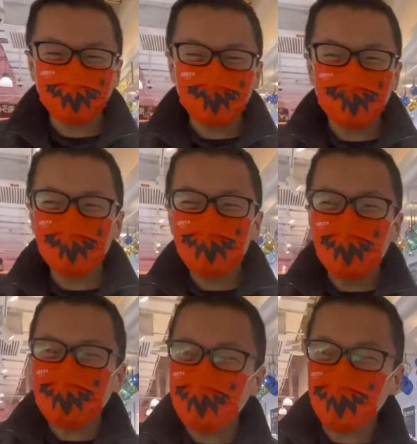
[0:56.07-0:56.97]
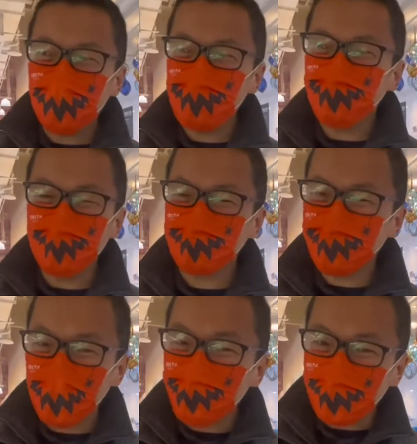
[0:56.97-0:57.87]
it just makes the taste buds
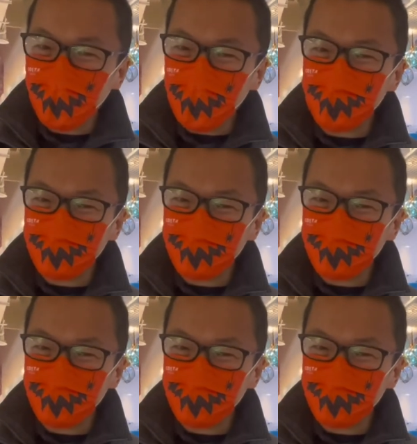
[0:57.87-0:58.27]
come alive.